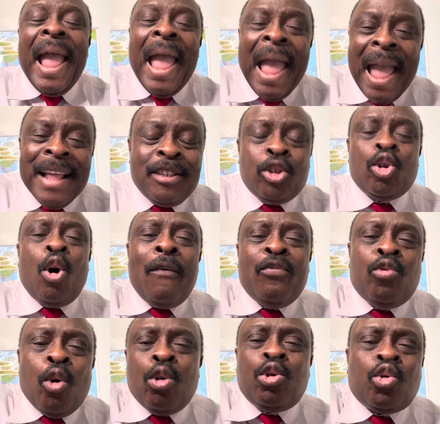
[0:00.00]
heads
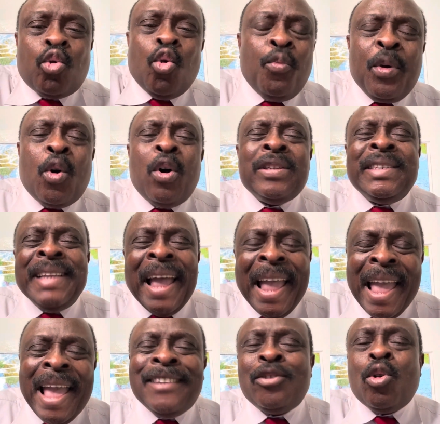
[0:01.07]
of those schools because the
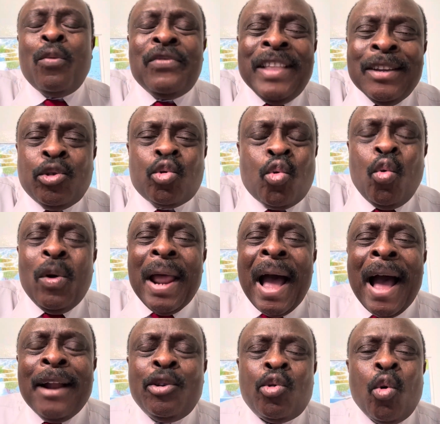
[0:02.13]
heads of the school
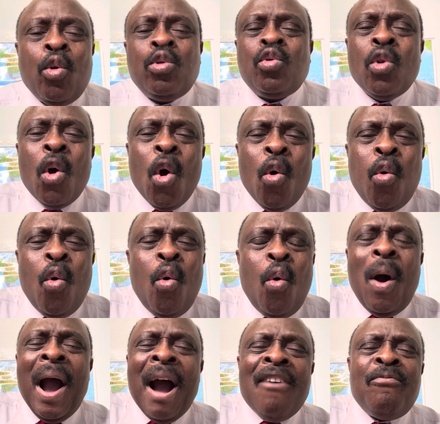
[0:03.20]
are those
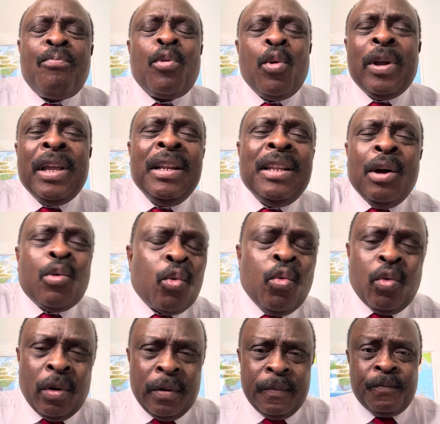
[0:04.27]
who have broken the
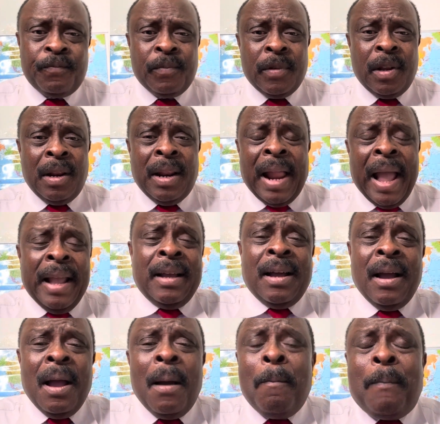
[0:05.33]
rule. Like
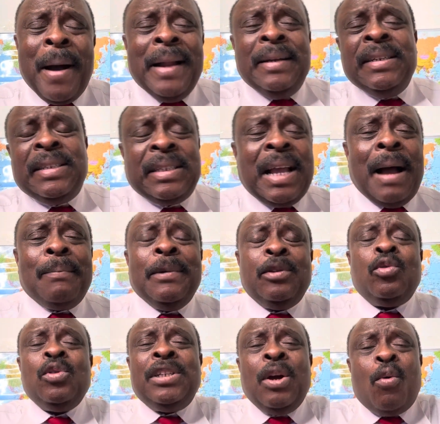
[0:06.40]
bandits coming
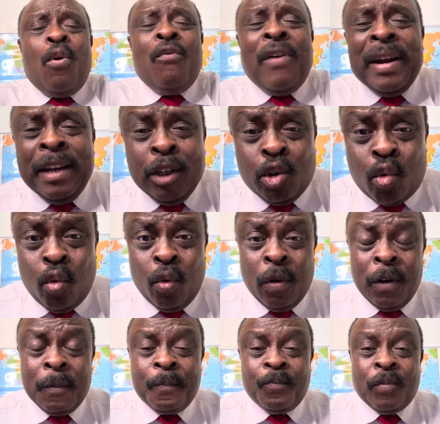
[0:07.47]
to take over the school.
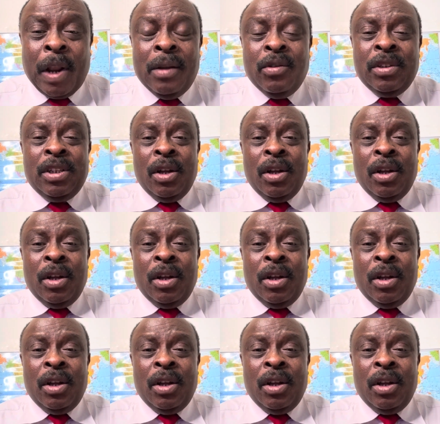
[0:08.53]
And you say,